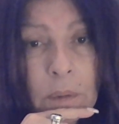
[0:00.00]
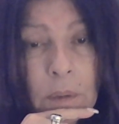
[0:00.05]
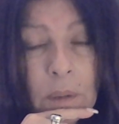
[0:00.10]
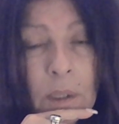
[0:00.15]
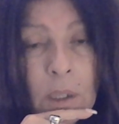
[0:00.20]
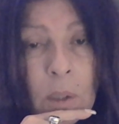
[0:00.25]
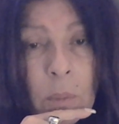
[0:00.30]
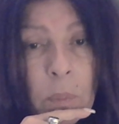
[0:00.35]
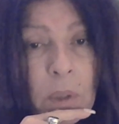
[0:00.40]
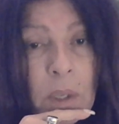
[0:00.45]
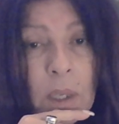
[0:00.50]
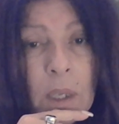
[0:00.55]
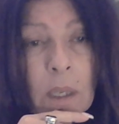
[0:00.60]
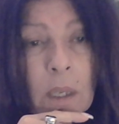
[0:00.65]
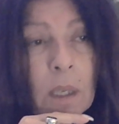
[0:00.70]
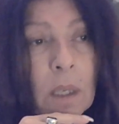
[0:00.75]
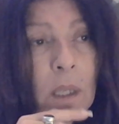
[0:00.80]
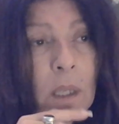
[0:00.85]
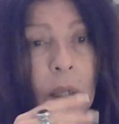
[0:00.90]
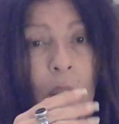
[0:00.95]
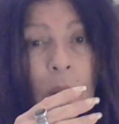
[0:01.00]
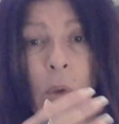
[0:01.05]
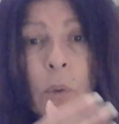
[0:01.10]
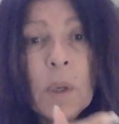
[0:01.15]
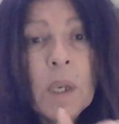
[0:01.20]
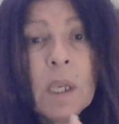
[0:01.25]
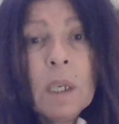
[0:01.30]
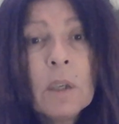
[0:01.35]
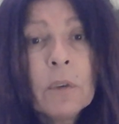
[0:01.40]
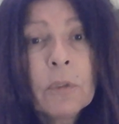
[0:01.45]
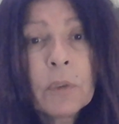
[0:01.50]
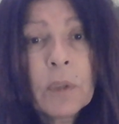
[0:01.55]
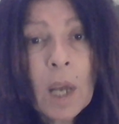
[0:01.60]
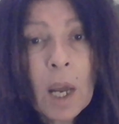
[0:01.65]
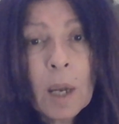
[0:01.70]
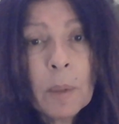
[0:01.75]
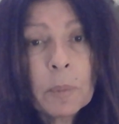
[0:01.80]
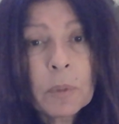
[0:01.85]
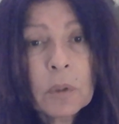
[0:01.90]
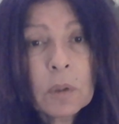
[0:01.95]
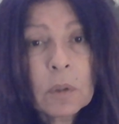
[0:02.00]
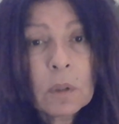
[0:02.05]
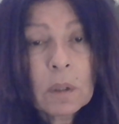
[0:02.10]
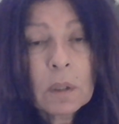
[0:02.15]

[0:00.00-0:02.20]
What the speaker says: It could be a queen of cups,